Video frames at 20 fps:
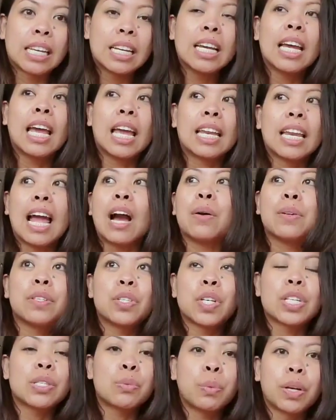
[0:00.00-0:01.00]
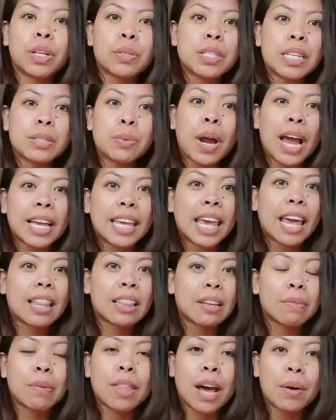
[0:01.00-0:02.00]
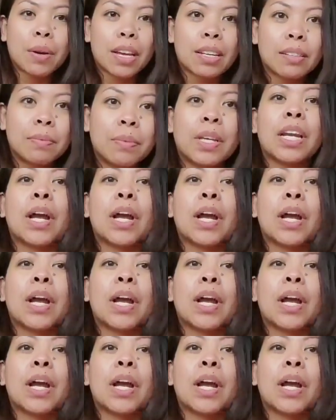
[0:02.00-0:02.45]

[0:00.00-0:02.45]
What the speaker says: and now it's just one of those things where I can't live without it,